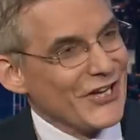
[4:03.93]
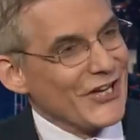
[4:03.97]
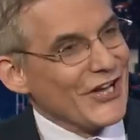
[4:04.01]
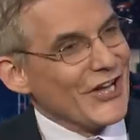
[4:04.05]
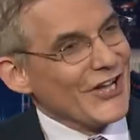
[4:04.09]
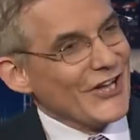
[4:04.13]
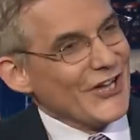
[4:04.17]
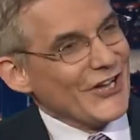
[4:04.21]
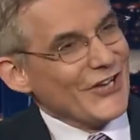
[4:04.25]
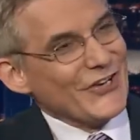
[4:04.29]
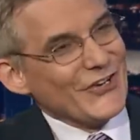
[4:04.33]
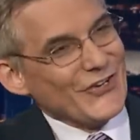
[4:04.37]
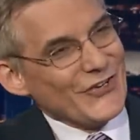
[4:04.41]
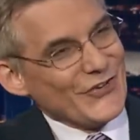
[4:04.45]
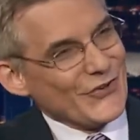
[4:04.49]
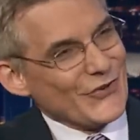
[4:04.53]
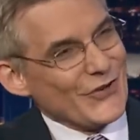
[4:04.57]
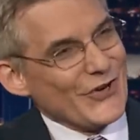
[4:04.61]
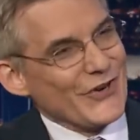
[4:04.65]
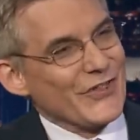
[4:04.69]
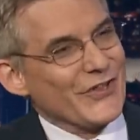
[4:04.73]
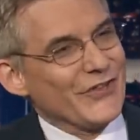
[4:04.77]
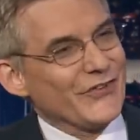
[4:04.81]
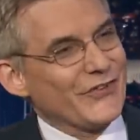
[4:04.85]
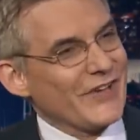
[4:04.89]
uh,
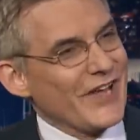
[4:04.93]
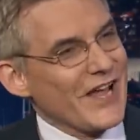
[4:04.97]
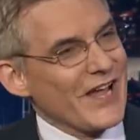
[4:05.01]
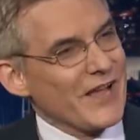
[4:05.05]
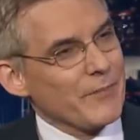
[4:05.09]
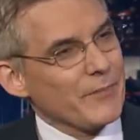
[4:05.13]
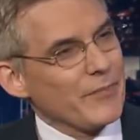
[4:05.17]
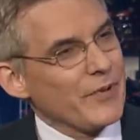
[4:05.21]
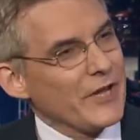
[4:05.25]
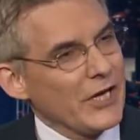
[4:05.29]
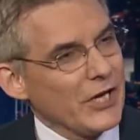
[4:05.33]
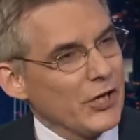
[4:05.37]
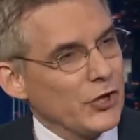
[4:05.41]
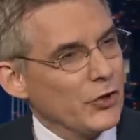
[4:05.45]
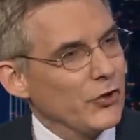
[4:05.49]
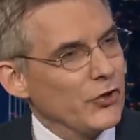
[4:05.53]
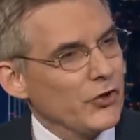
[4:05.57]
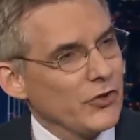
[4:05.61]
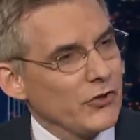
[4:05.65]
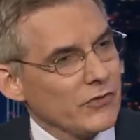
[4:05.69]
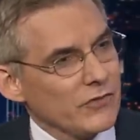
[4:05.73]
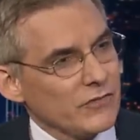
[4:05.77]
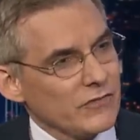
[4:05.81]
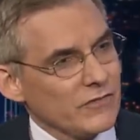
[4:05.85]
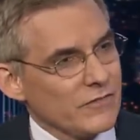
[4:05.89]
during this campaign. Do
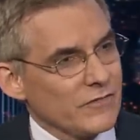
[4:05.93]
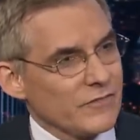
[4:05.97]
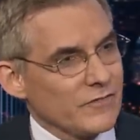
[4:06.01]
you?